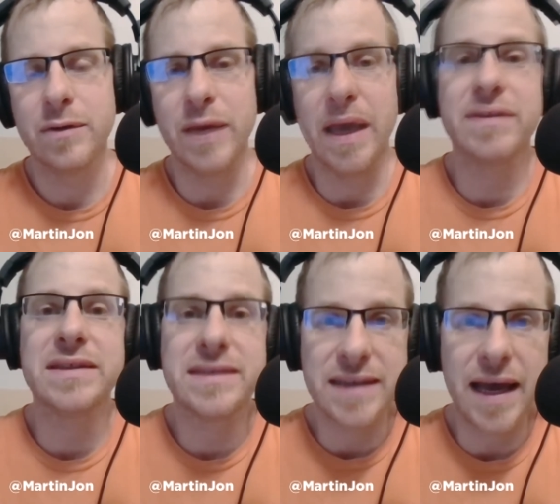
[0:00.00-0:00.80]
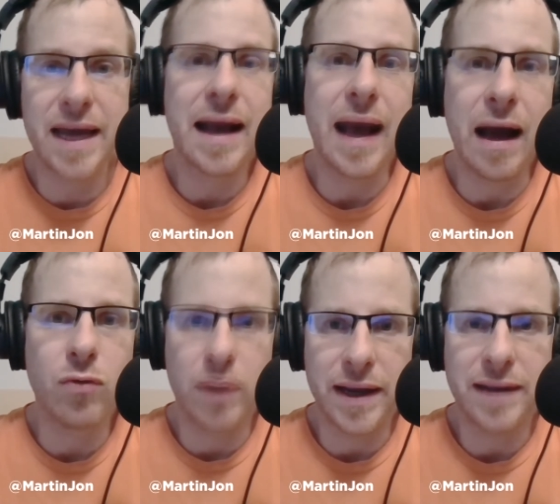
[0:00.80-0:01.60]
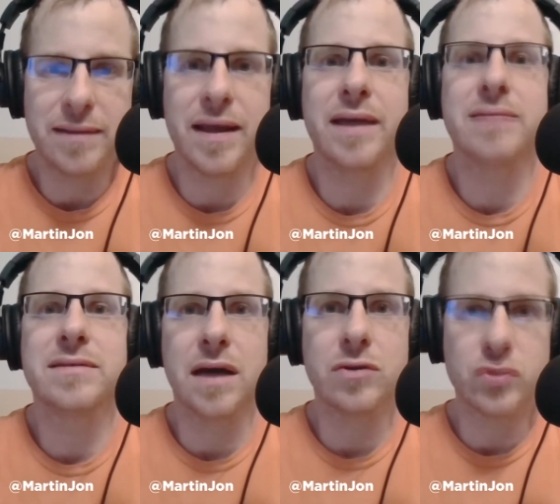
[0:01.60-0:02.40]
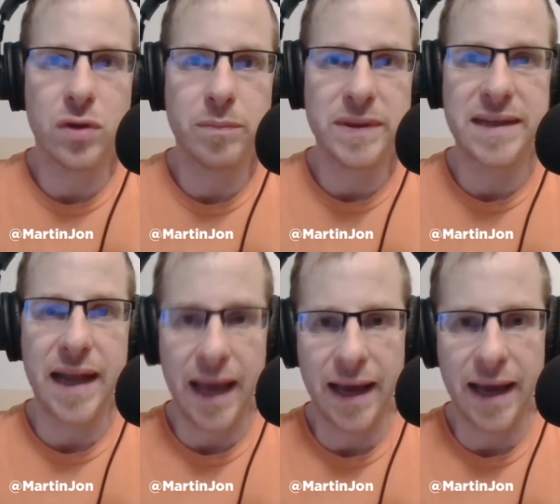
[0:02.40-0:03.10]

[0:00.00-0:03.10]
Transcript: We haven't said outright that Donald Trump is an